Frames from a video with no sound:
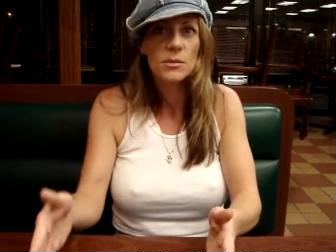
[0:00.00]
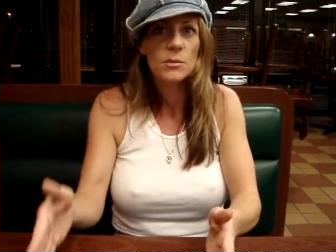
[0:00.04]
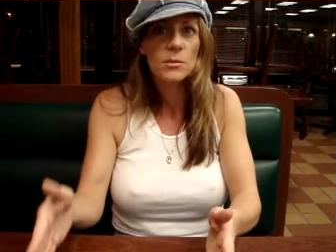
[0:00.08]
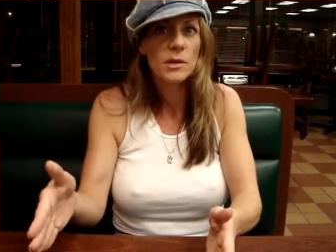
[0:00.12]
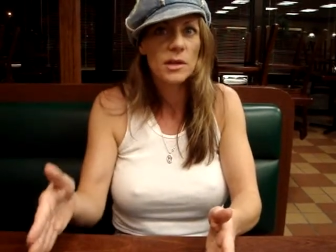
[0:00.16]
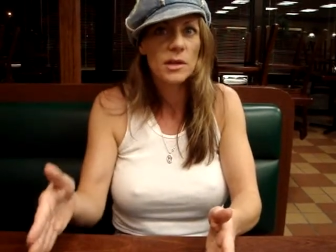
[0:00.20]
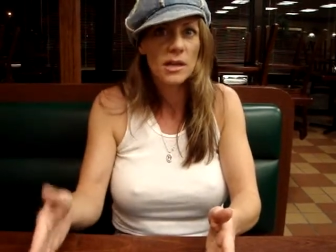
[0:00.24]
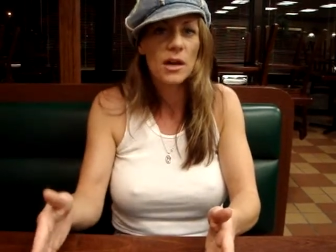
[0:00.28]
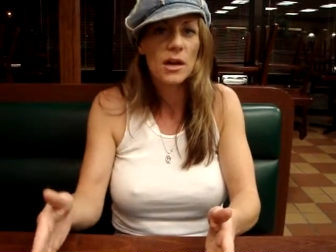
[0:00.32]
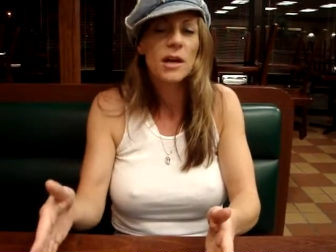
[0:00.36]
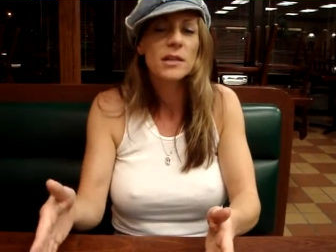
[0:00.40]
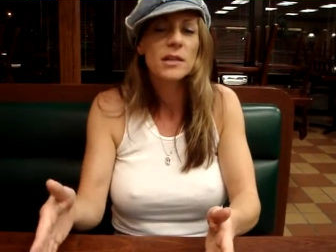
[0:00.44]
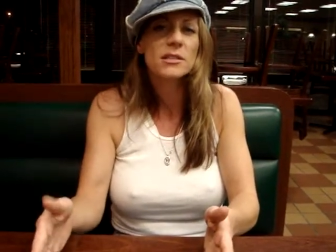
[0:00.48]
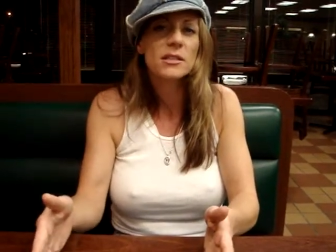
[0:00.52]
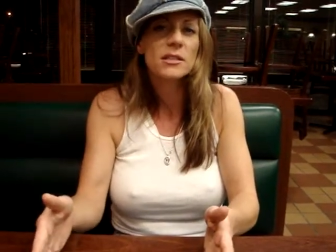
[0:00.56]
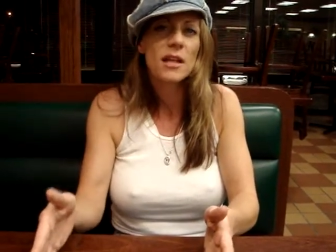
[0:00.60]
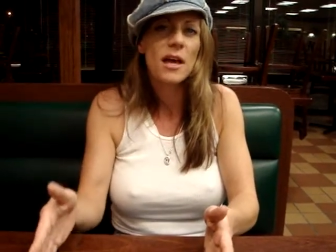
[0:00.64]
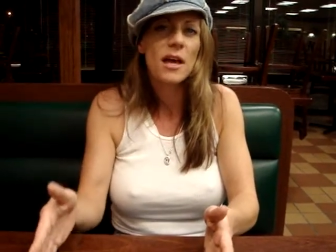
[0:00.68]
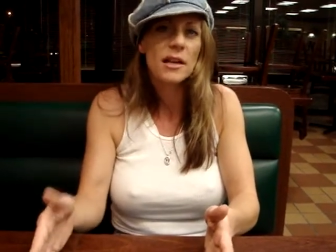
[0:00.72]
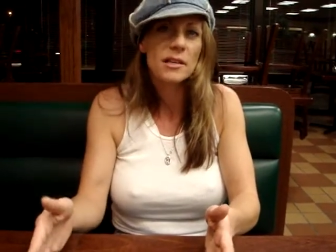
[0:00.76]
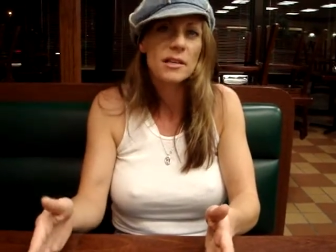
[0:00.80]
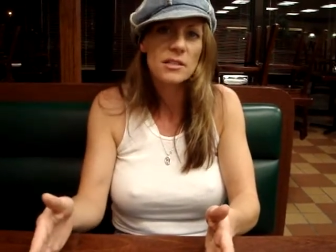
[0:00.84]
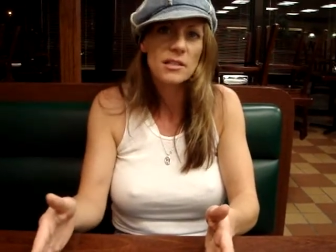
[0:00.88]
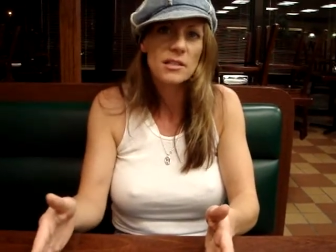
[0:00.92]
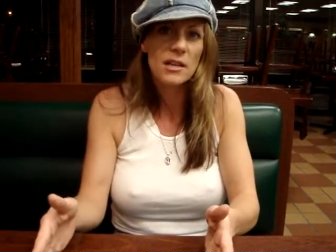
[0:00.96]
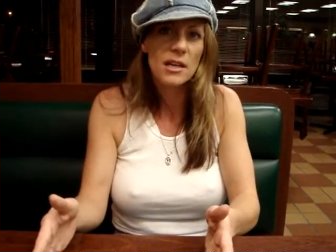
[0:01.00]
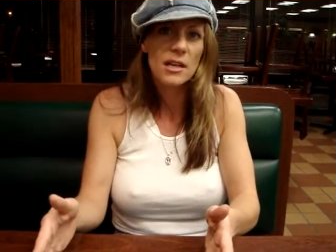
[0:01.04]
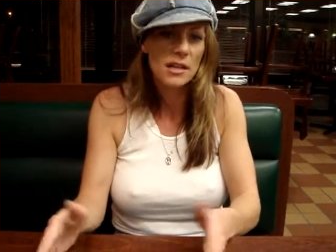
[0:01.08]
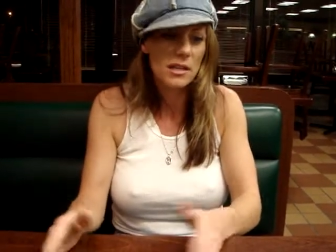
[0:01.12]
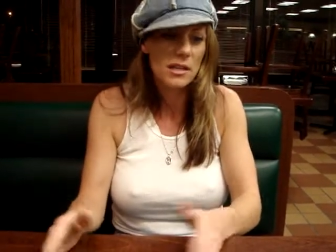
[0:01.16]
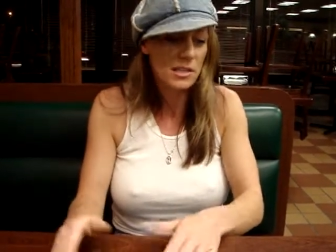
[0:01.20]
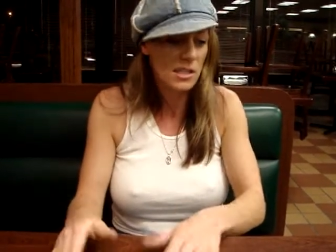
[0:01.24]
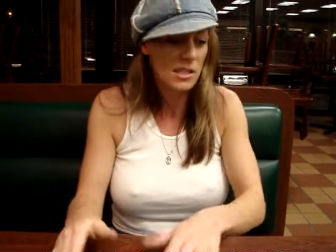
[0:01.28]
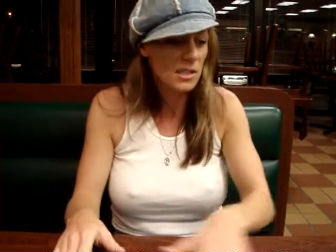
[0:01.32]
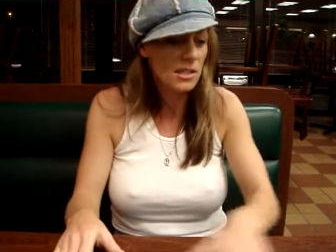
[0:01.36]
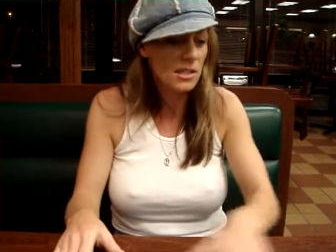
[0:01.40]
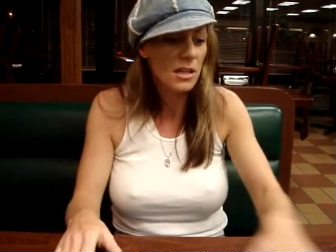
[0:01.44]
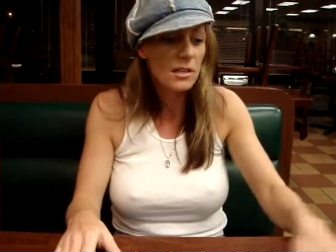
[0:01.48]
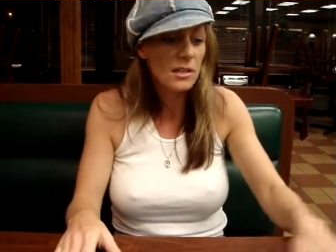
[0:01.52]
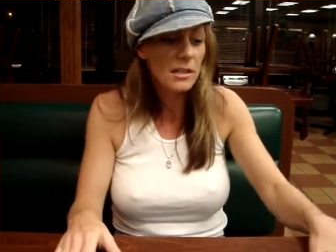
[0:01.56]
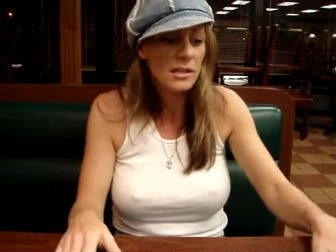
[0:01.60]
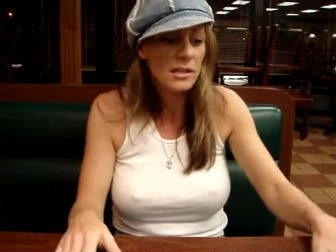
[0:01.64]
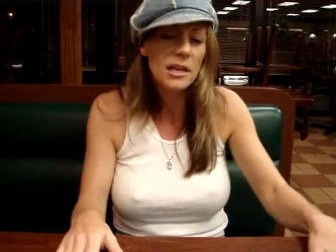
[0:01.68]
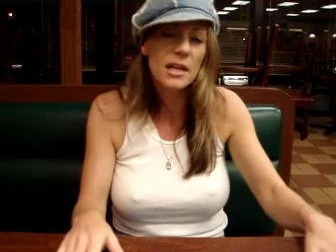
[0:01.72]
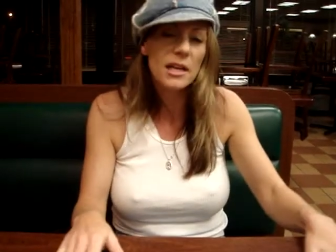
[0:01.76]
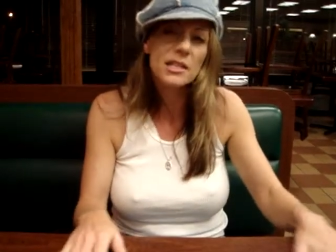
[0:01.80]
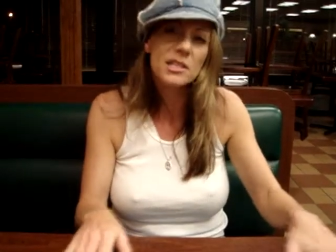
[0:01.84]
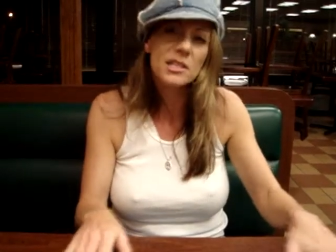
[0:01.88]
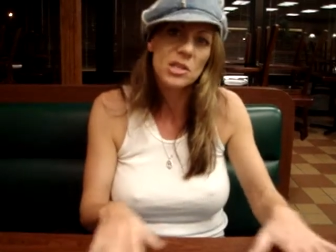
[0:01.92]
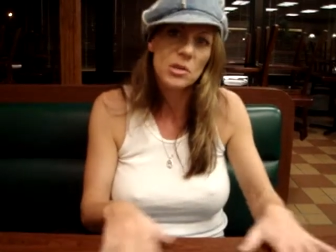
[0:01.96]
when it got to that extent. Because it's not like
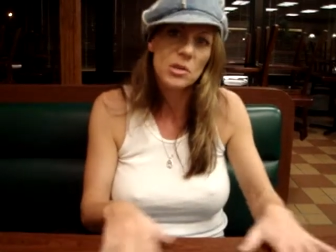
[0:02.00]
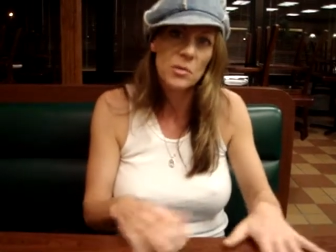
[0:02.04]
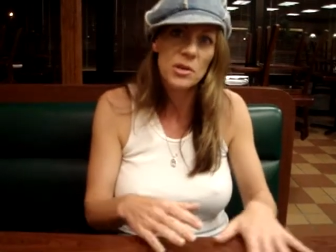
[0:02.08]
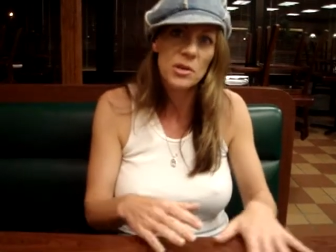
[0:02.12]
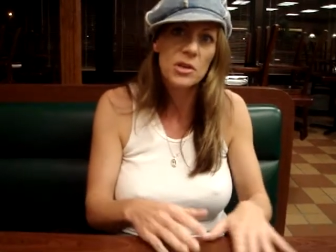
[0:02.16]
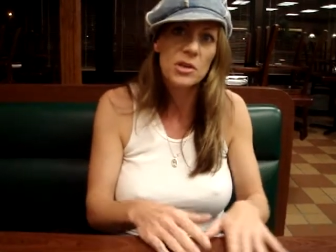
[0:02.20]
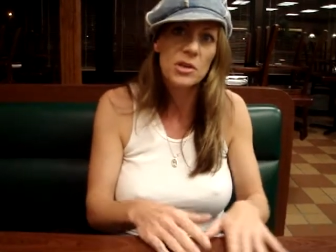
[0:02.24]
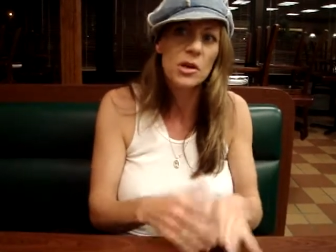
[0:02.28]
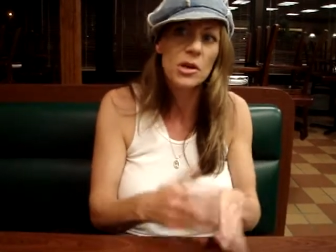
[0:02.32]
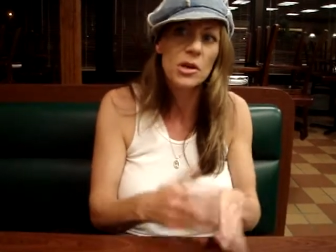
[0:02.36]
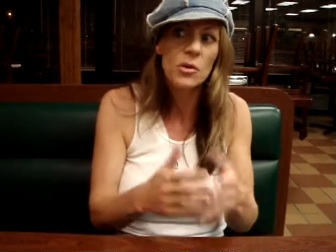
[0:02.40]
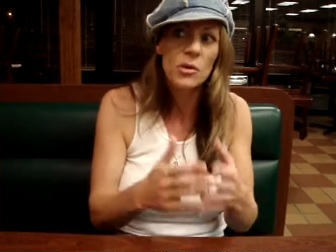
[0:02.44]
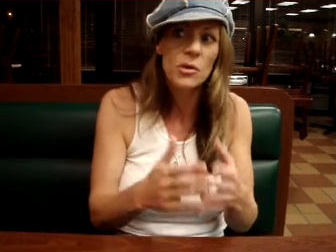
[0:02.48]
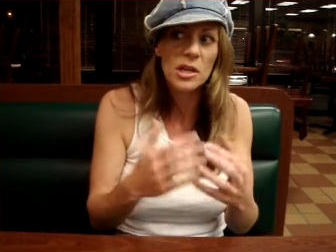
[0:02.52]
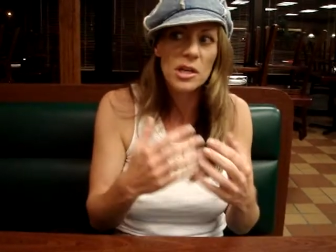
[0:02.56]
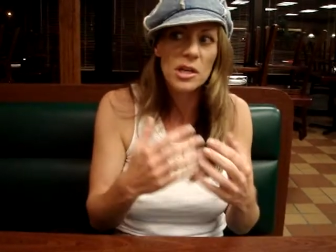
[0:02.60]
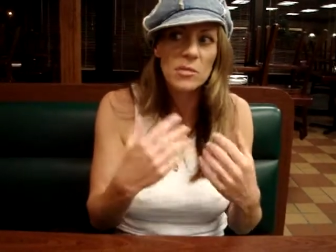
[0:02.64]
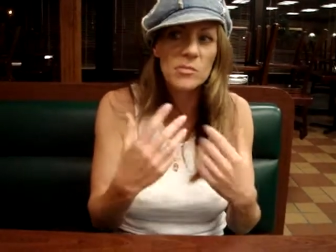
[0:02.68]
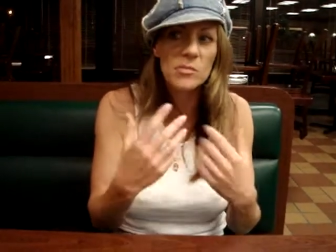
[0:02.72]
dancing where you can go in and